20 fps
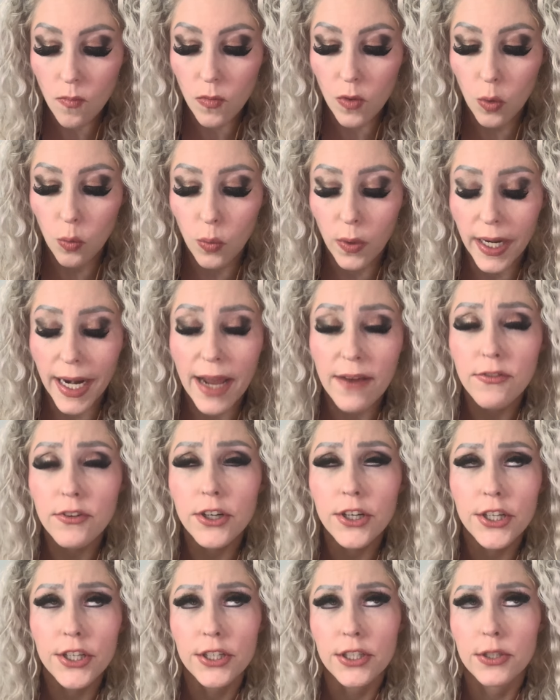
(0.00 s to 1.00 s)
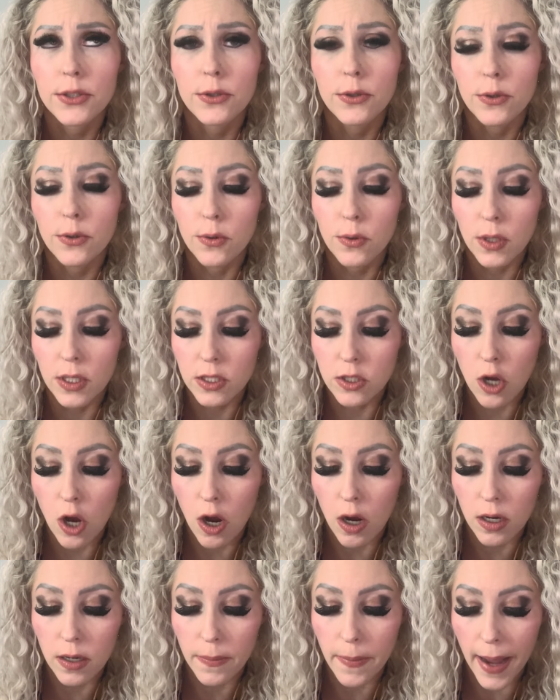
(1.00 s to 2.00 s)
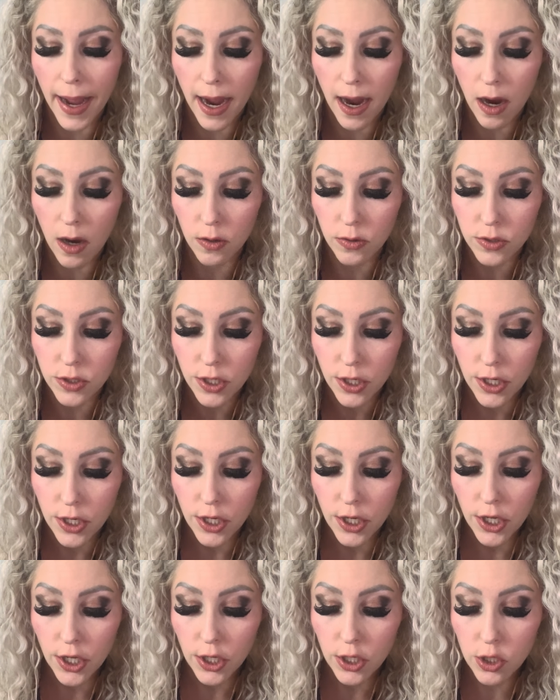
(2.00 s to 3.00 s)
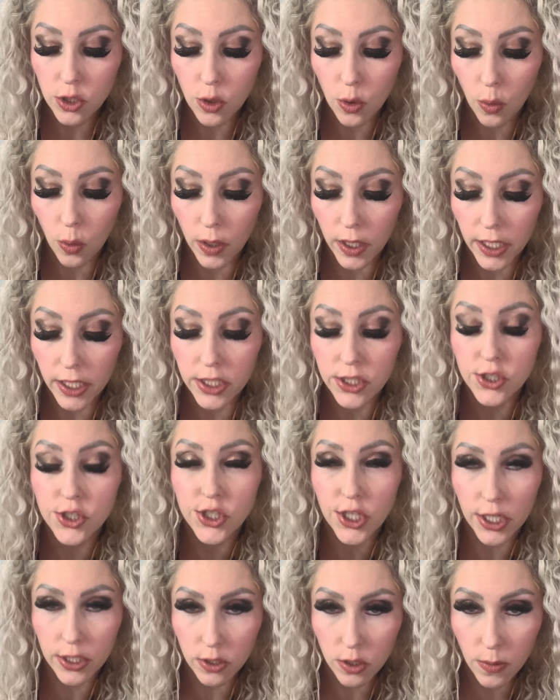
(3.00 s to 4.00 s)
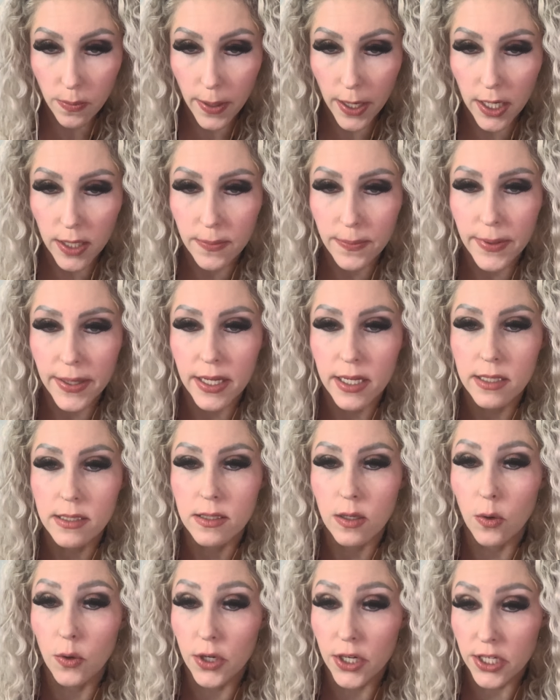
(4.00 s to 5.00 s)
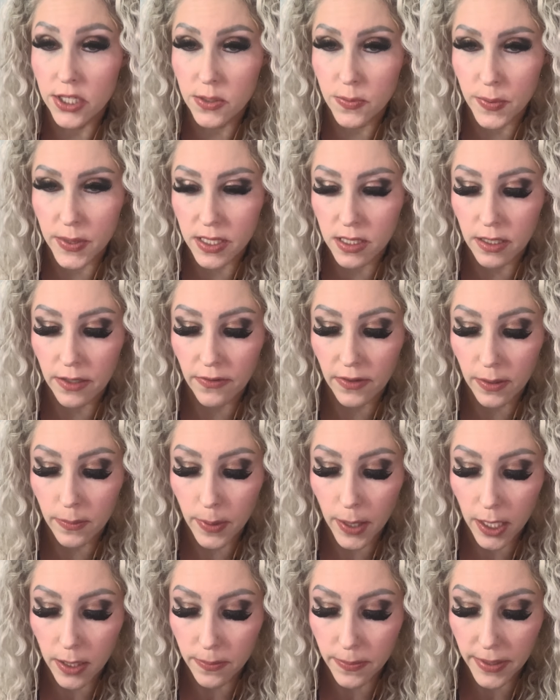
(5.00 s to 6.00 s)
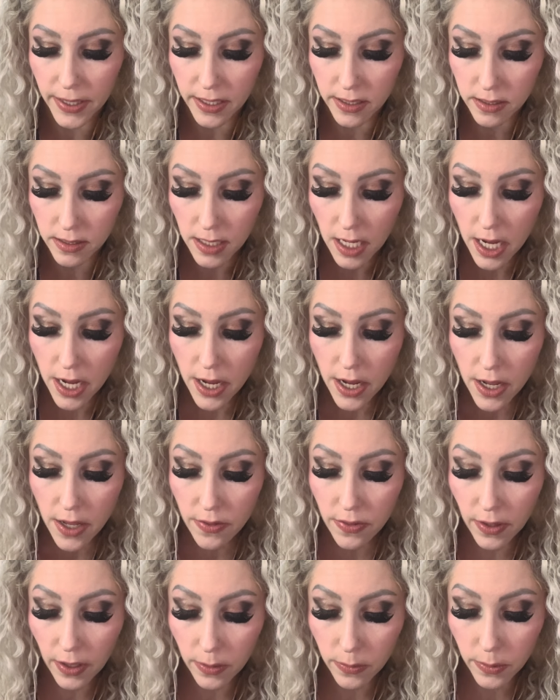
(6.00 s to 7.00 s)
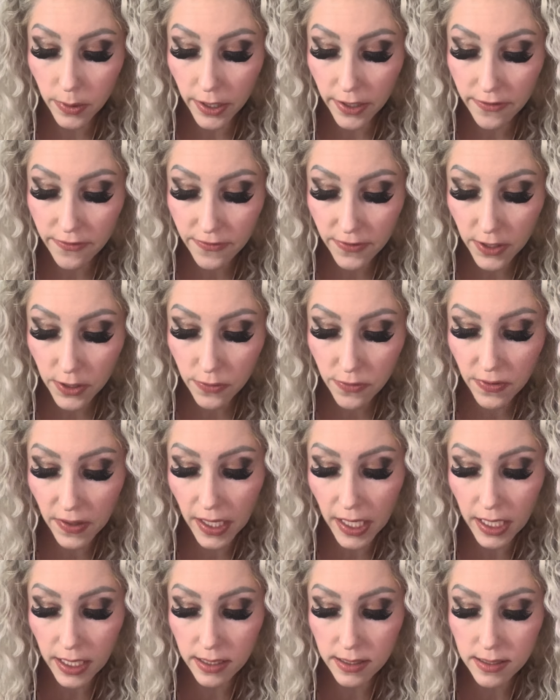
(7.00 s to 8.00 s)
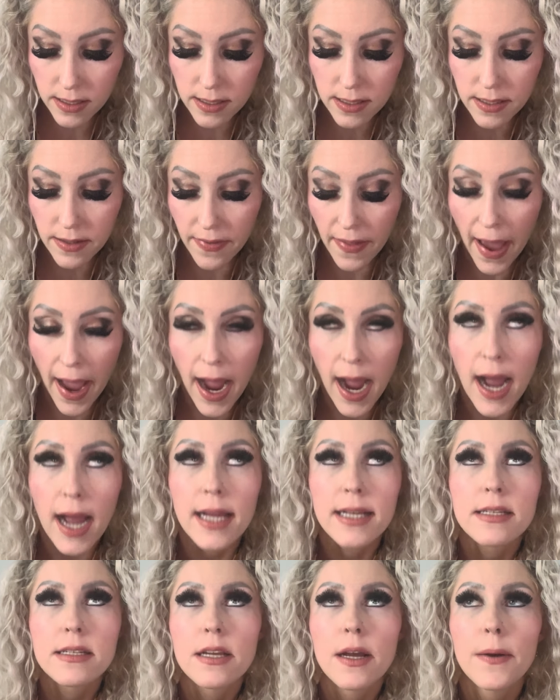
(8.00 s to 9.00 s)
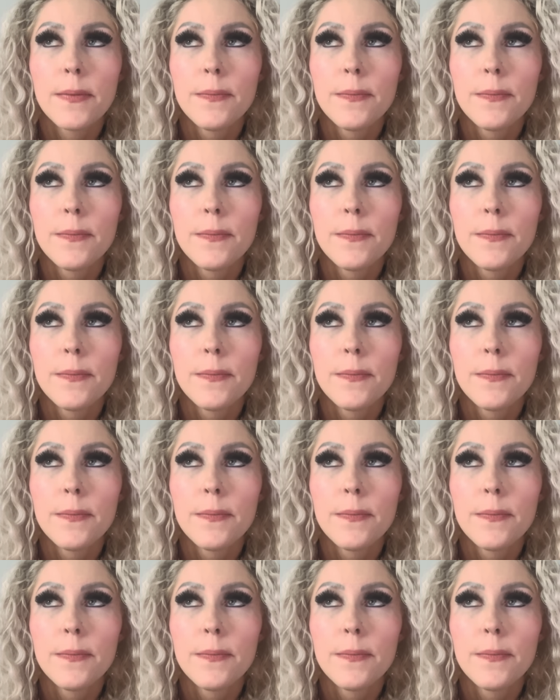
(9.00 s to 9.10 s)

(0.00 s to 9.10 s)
whenever you talk about your general purpose or your specific purpose, there were a few things that,